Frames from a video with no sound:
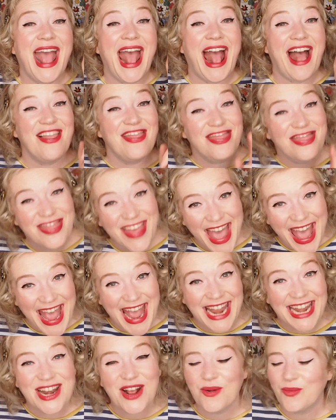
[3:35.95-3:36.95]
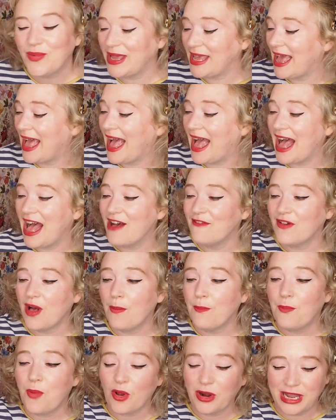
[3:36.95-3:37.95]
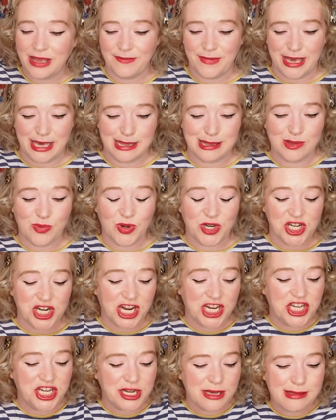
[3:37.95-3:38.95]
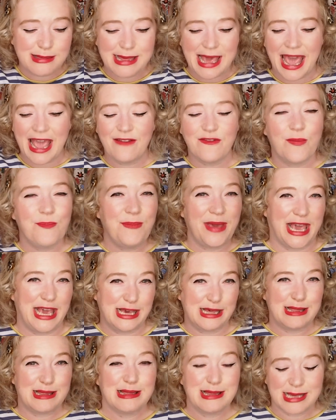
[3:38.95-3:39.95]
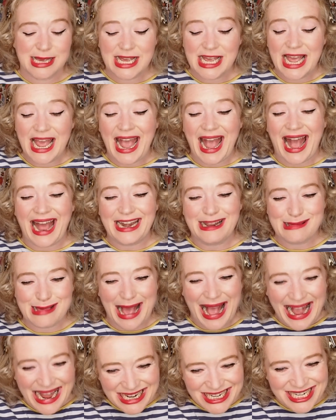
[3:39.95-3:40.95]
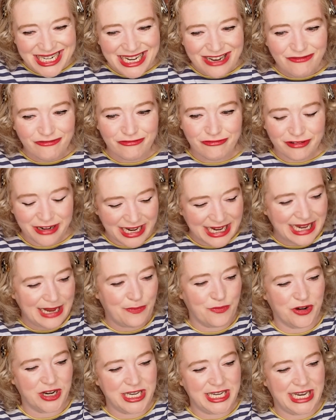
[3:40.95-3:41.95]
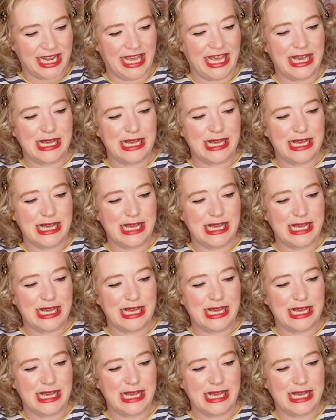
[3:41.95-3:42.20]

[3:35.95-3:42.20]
And then we have a body mist, which I just gave a mist and it's actually really pretty.